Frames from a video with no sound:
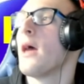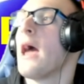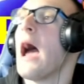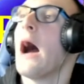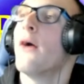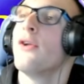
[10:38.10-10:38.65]

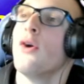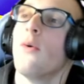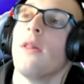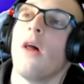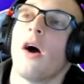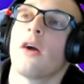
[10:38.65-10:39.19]
How do you
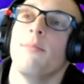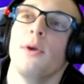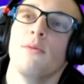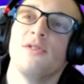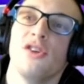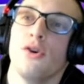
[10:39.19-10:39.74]
unlock
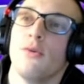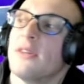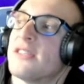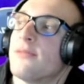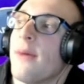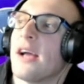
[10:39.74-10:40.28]
Mewtwo in
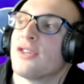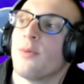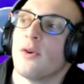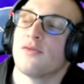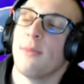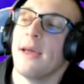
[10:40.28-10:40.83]
Smash
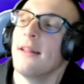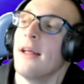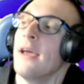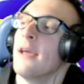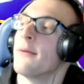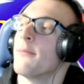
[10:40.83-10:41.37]
Bros.
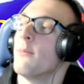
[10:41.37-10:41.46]
Melee?